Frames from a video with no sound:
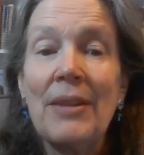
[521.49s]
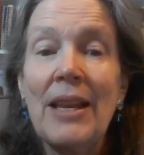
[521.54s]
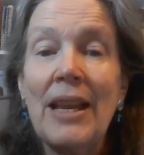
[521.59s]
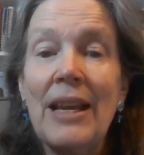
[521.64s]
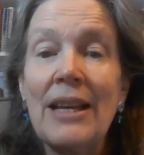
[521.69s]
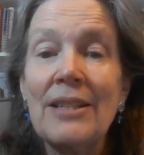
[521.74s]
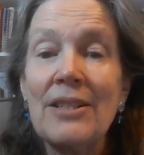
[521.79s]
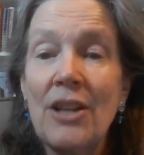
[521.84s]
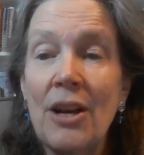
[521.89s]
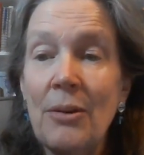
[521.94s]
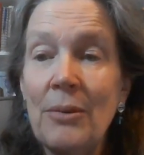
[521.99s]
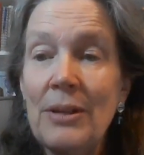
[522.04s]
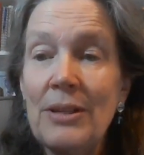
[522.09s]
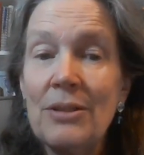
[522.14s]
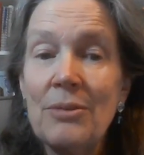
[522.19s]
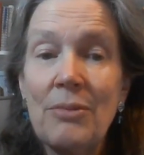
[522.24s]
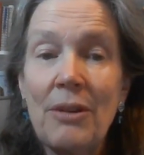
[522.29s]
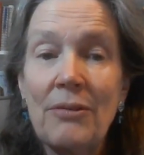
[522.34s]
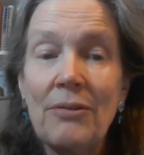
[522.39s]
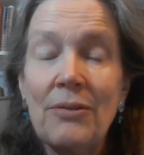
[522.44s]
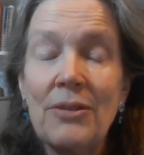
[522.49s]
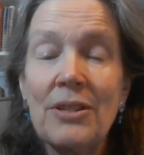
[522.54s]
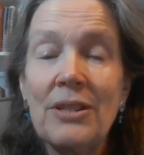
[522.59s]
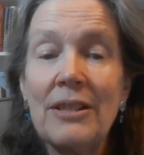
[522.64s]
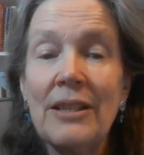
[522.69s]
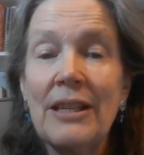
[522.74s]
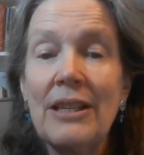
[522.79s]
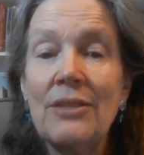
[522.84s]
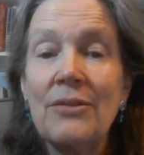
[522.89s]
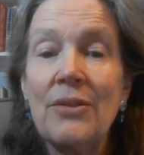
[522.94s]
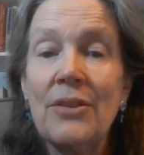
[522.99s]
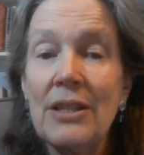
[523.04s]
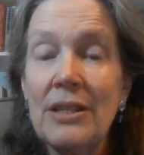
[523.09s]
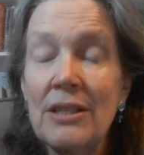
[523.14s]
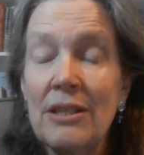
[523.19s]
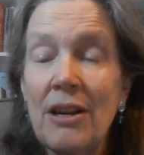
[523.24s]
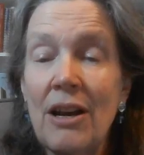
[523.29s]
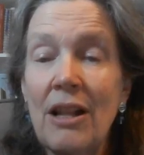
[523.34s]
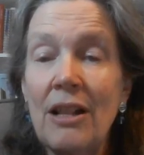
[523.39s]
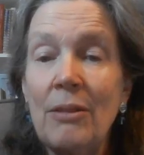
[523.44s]
As always, reference links for
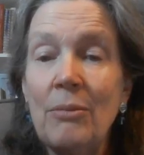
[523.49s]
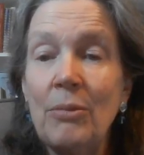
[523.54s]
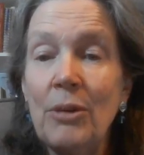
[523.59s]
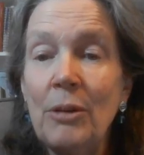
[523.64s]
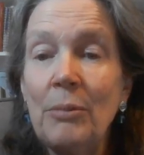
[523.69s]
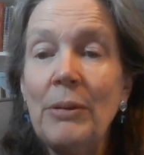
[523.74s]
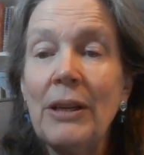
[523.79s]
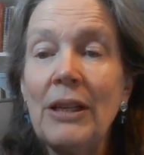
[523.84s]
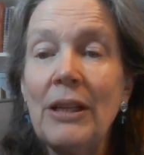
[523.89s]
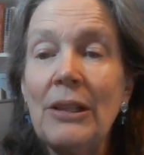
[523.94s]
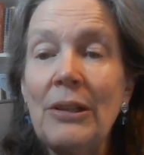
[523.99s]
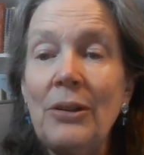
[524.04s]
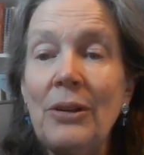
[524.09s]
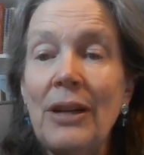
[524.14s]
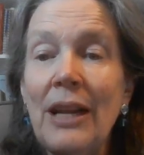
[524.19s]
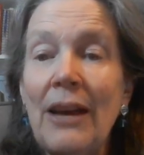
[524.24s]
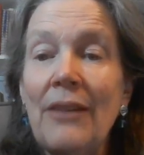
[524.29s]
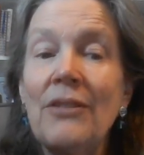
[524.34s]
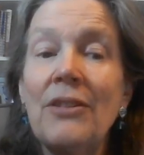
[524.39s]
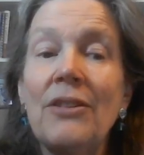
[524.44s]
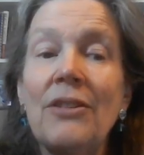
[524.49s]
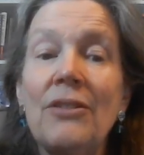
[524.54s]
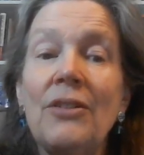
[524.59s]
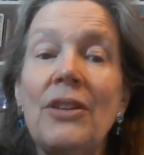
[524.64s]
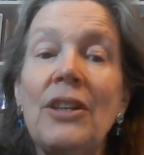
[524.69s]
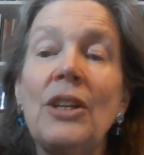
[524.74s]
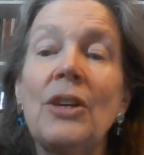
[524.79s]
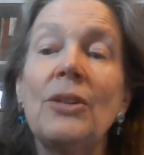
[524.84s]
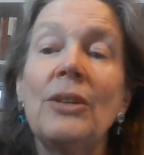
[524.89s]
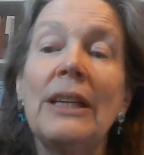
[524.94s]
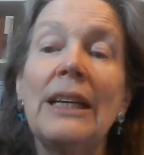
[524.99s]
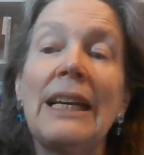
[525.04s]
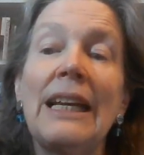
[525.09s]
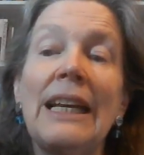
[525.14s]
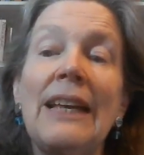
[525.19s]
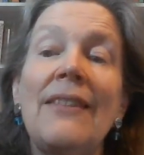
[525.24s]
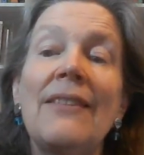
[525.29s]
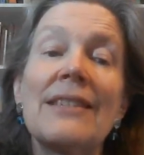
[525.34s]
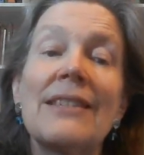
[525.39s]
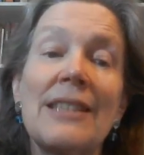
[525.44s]
this column will be included after the video link
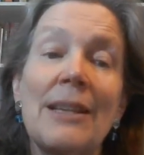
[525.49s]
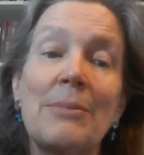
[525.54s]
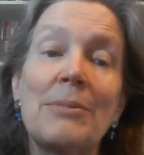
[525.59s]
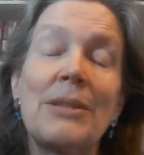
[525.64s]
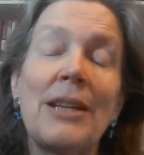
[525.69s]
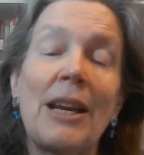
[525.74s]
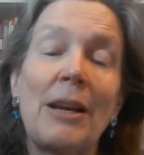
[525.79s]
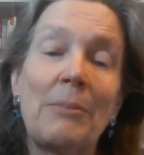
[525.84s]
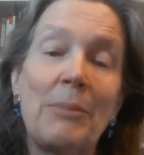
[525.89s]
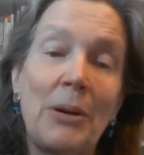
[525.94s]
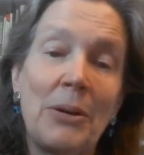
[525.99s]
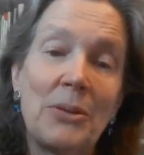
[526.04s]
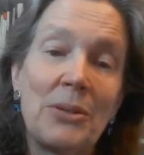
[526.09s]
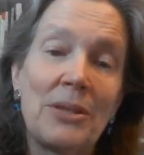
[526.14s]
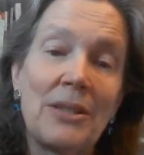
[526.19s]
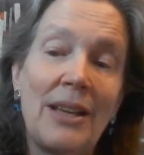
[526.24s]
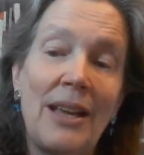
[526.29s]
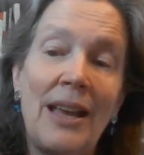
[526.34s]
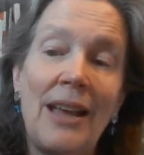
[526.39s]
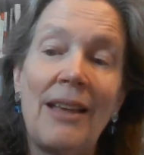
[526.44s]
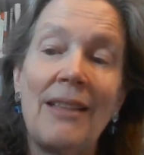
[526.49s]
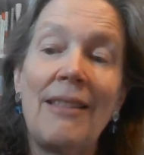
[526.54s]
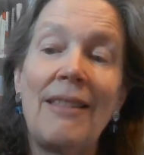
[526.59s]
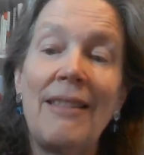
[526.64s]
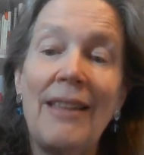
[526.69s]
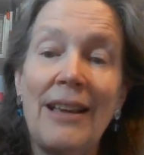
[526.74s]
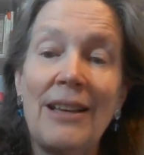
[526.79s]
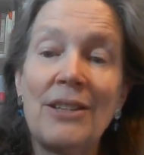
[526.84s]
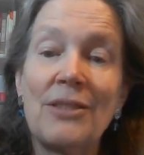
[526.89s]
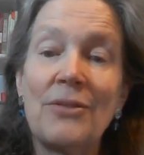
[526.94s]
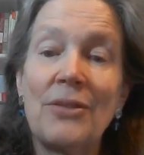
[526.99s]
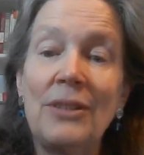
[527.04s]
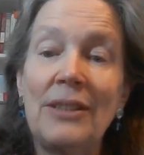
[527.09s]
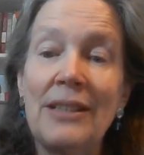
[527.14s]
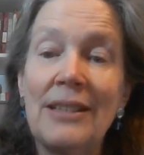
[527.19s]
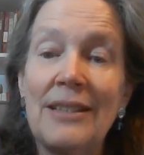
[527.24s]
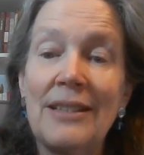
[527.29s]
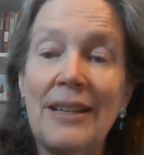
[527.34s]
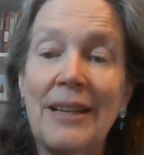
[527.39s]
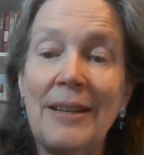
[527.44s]
in the Substack post. And thanks for
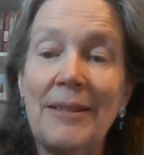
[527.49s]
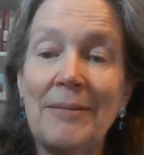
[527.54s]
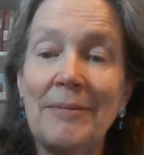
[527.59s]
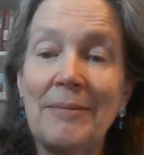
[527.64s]
listening.